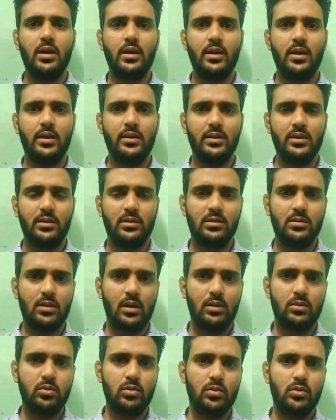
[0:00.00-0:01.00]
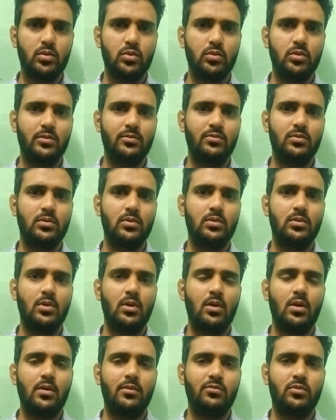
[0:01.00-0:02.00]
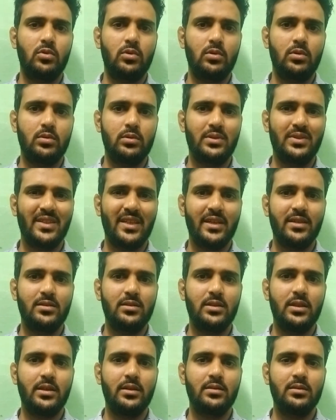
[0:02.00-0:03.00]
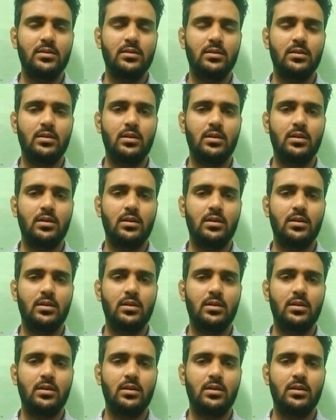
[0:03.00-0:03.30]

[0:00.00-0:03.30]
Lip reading: And it is also useful for testing